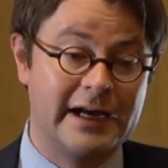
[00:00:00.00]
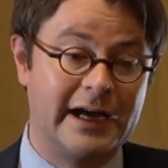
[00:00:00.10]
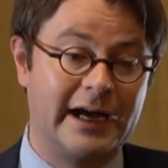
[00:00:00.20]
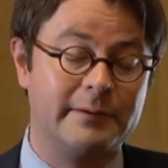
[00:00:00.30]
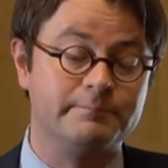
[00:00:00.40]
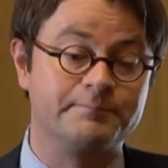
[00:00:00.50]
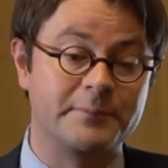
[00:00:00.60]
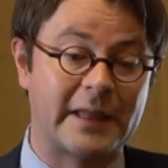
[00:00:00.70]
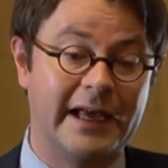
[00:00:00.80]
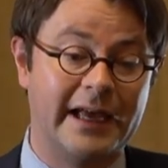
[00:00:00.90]
Um,
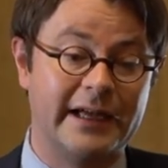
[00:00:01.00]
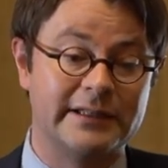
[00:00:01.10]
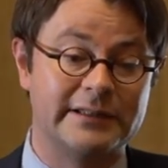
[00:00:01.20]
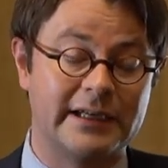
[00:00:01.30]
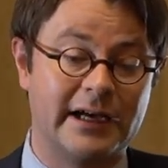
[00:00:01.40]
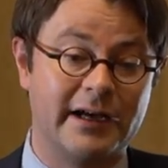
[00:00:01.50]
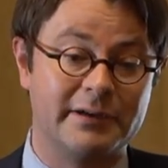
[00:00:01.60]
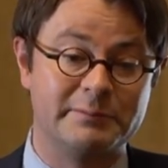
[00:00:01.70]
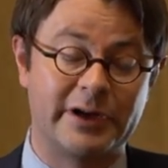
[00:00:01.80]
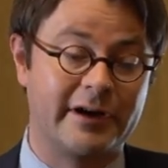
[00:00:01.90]
and uh,
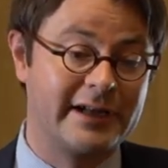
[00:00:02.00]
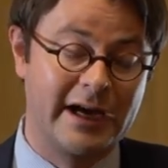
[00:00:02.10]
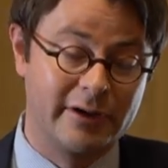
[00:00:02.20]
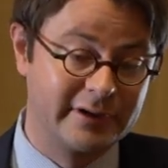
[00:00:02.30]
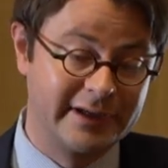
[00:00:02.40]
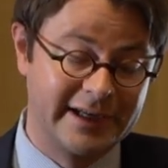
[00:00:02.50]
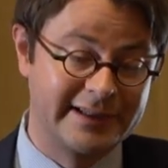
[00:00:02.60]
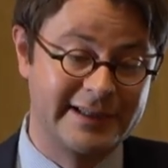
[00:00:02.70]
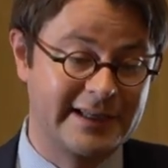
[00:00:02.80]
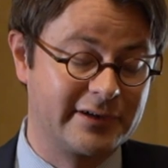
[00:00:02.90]
there are now, as
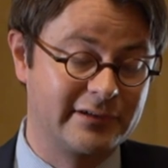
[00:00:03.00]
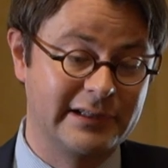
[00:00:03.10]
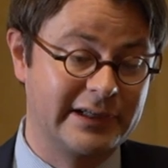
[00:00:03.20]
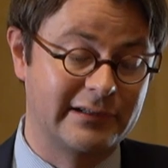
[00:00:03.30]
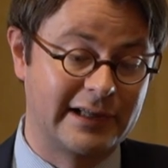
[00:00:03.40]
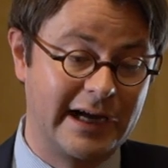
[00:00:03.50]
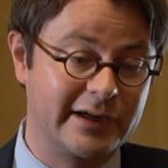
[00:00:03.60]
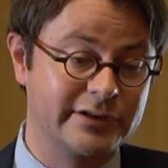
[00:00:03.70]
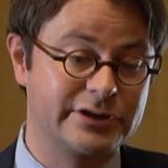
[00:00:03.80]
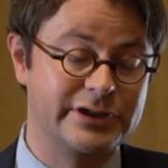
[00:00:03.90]
I said earlier,
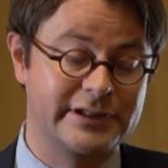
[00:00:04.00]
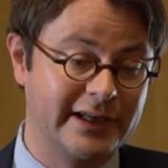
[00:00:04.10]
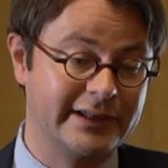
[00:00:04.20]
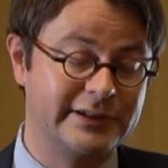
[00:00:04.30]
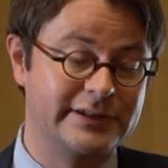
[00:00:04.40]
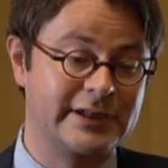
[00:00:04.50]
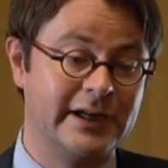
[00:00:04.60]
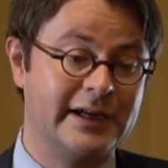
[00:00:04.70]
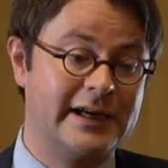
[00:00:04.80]
large studies